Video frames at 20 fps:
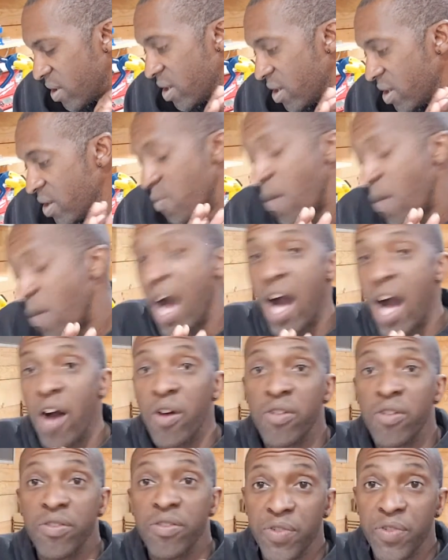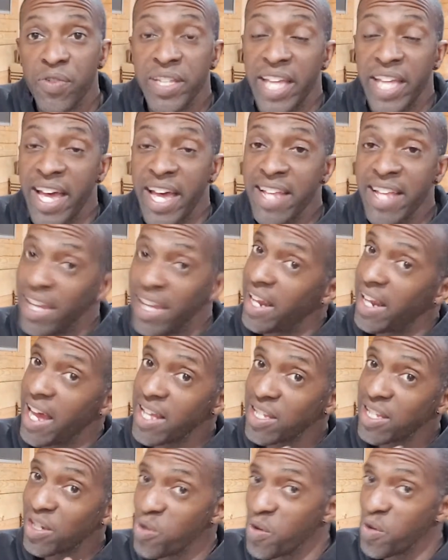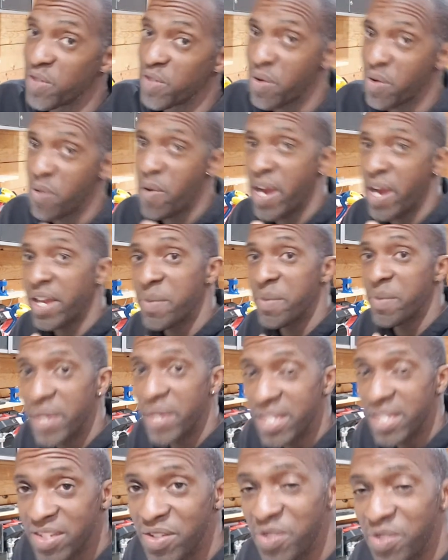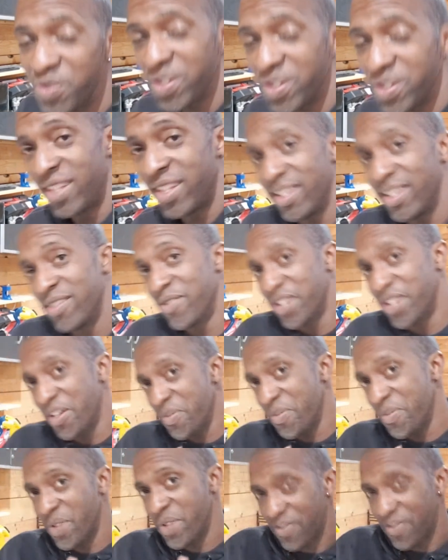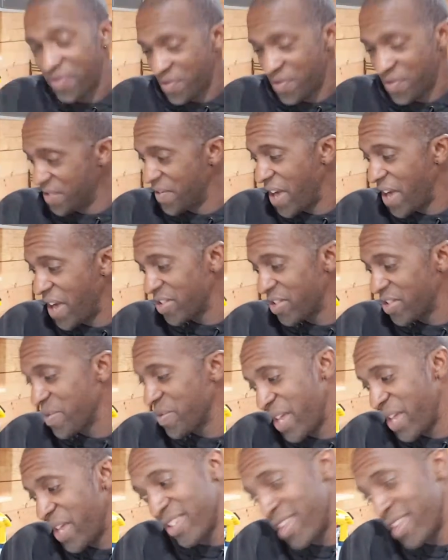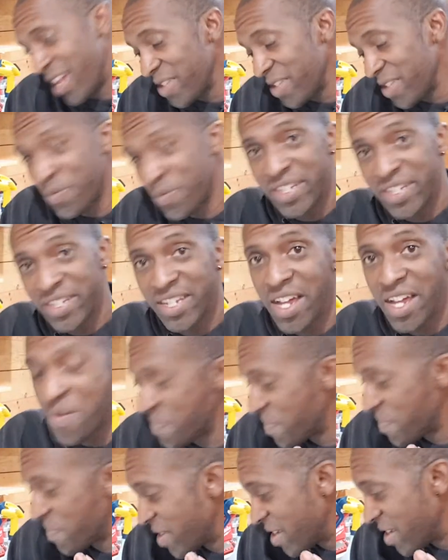wow, free that. Hey, that's cool. If someone recommends you and then you give them a free membership, that's what's up.